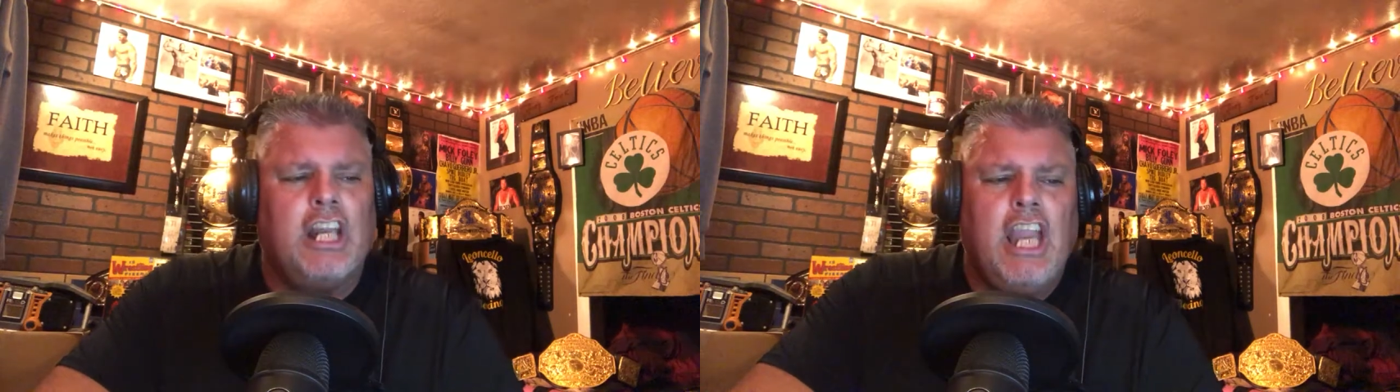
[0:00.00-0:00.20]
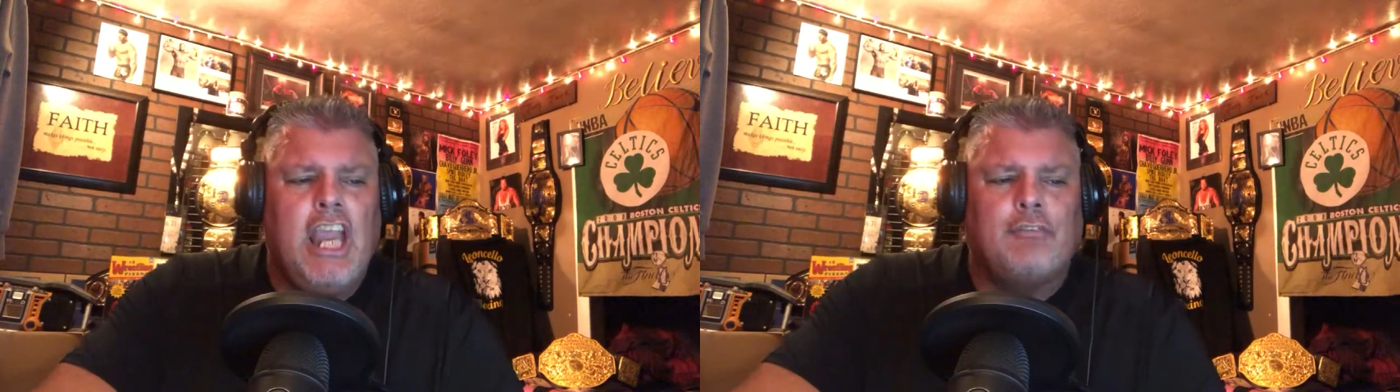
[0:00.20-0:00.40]

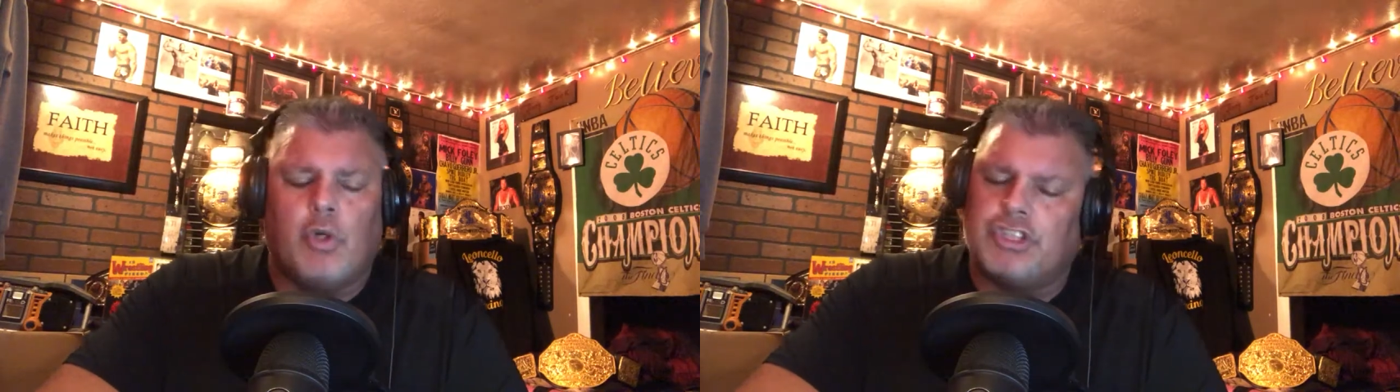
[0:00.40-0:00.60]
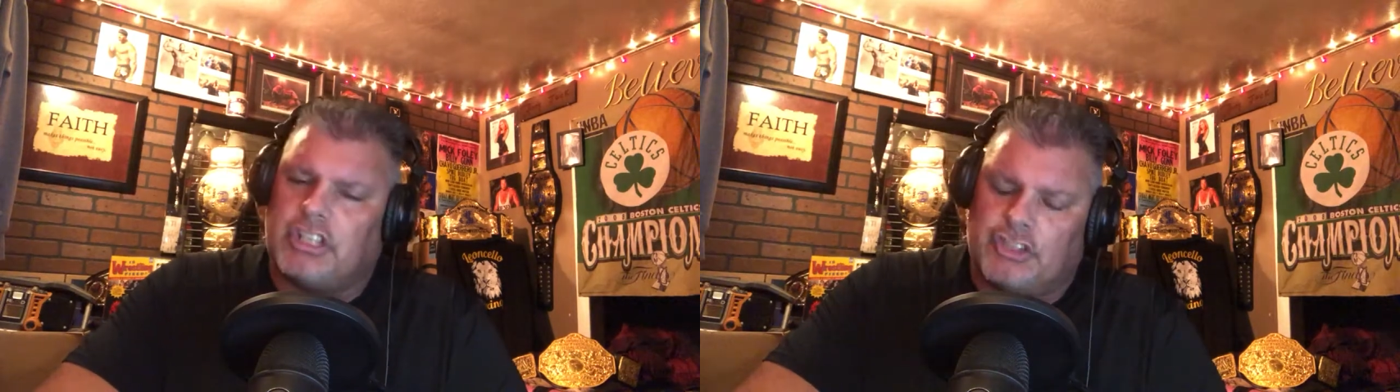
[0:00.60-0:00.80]
Of
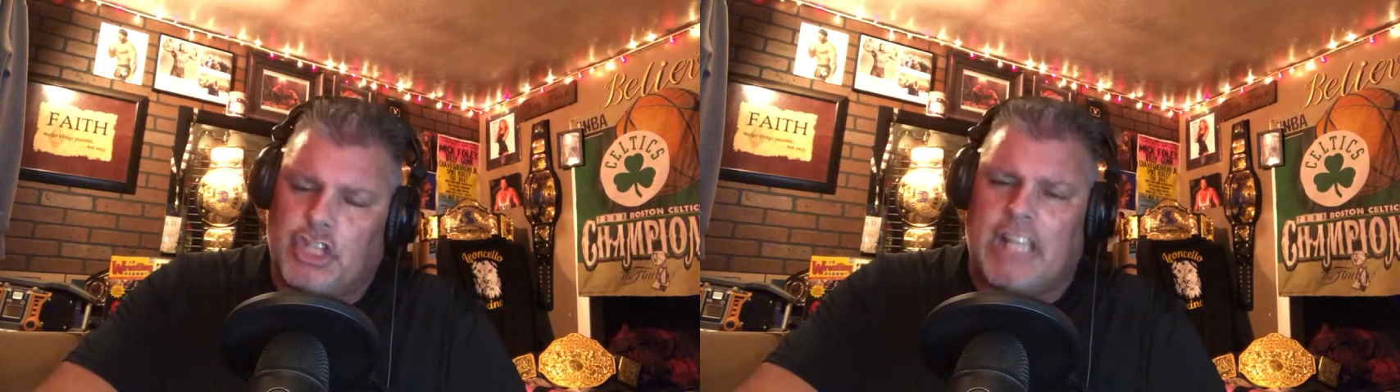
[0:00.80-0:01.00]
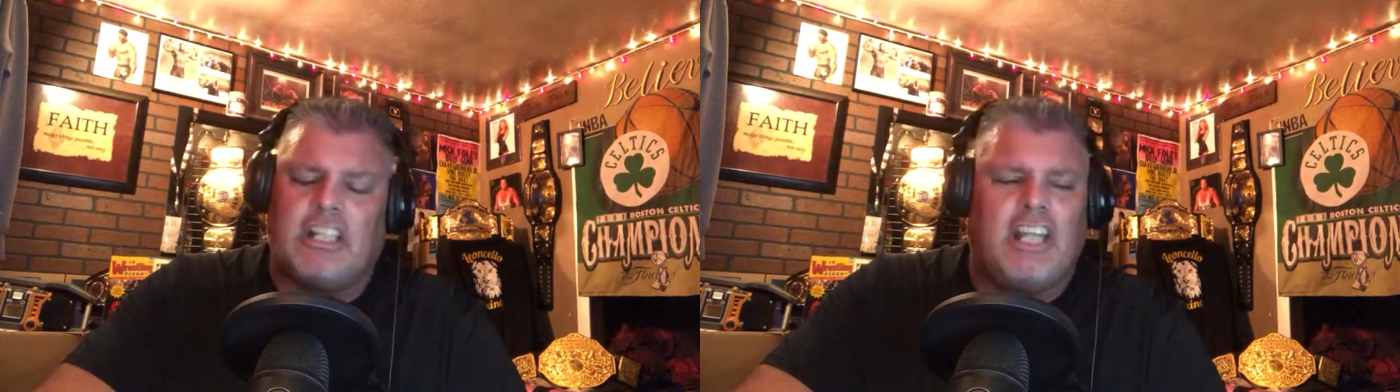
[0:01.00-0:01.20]
course,
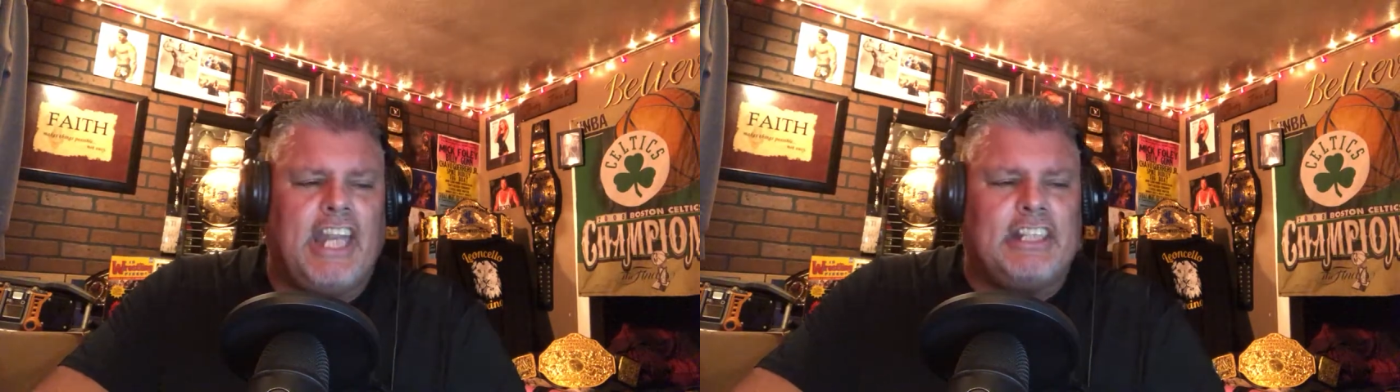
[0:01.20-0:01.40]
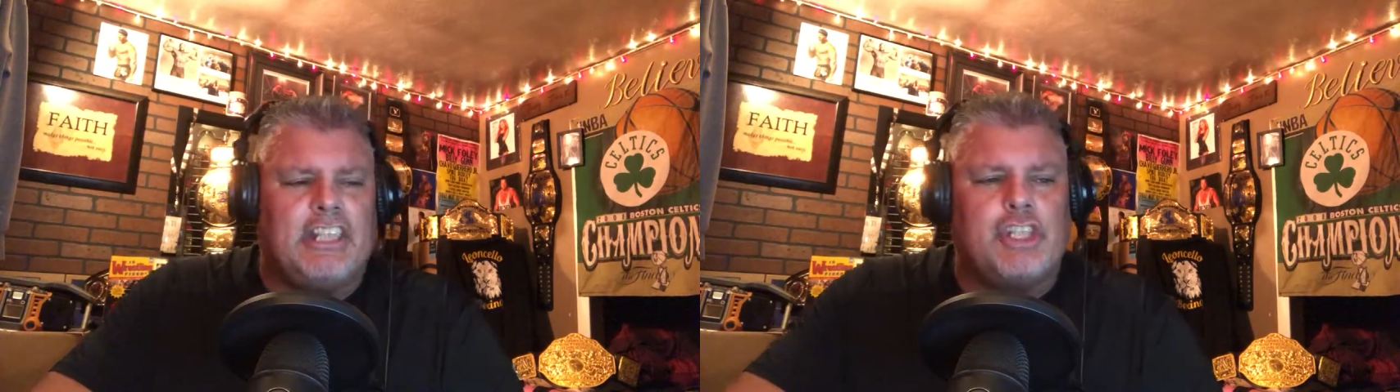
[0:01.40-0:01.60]
Chad the
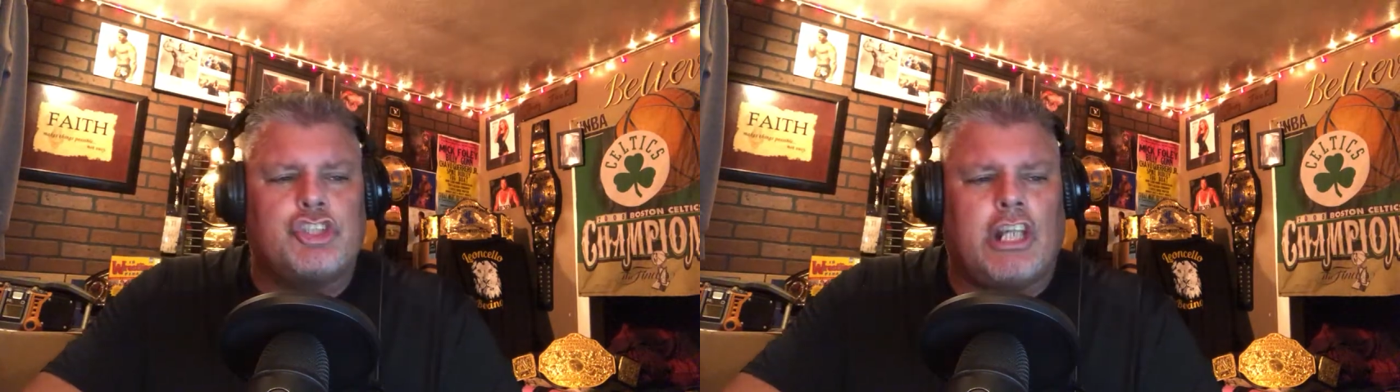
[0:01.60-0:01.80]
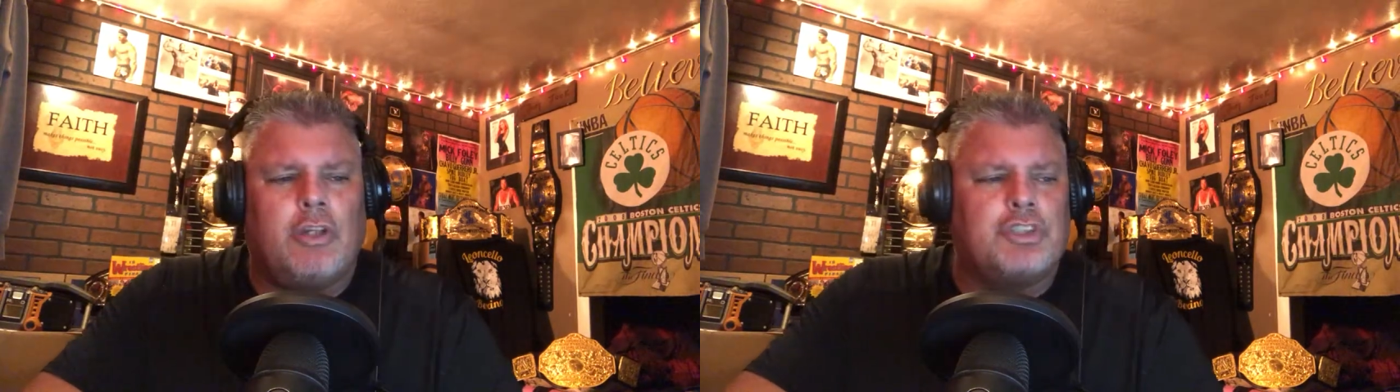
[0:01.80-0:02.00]
Lion
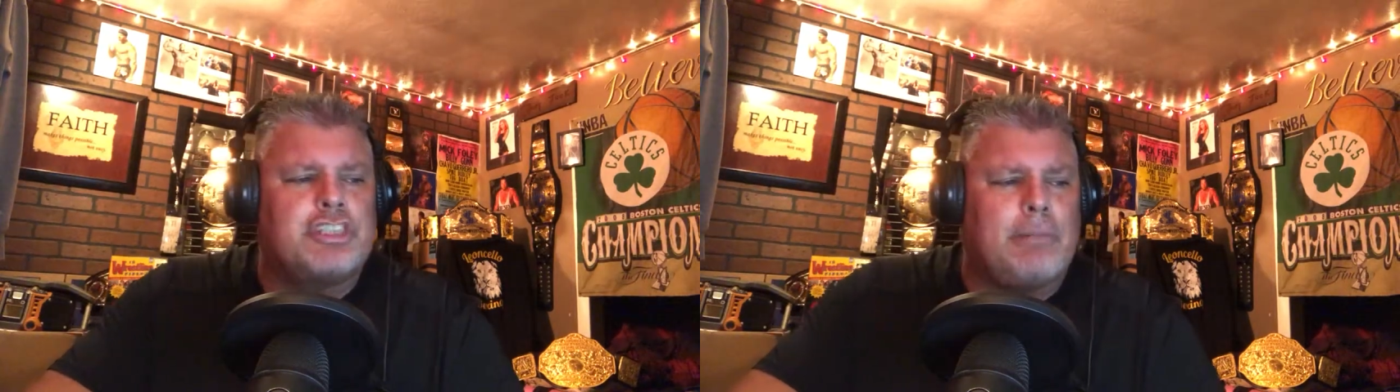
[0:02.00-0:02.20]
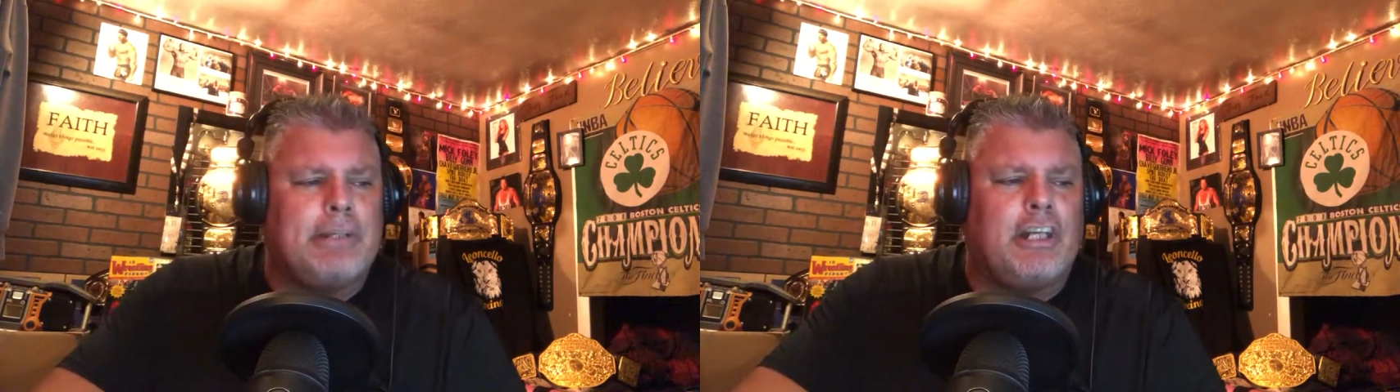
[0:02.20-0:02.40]
Leoncello is
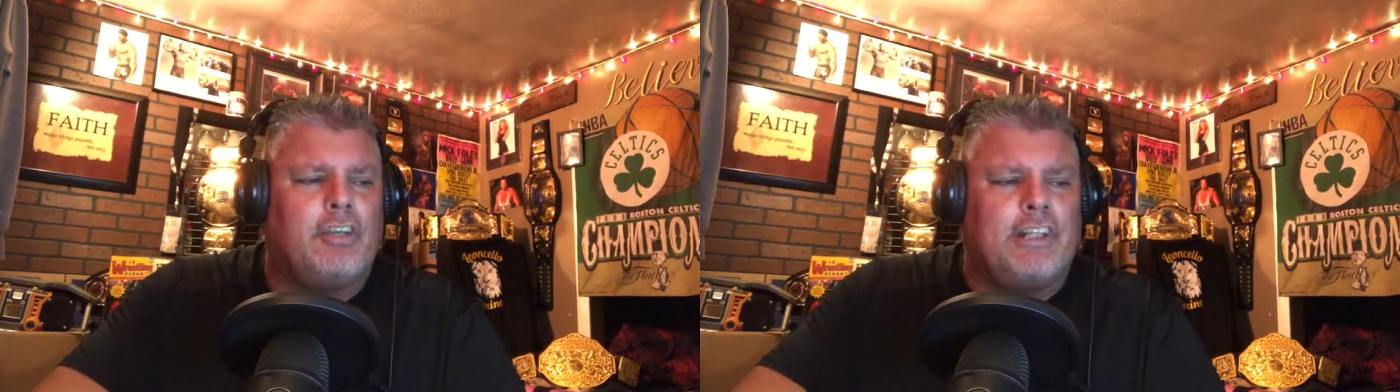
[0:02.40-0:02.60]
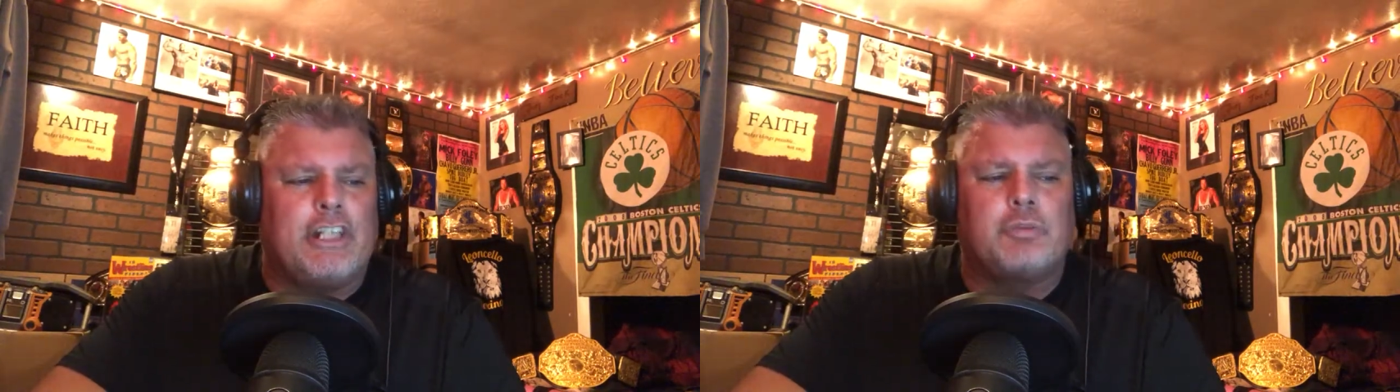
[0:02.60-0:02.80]
stepping into the ring,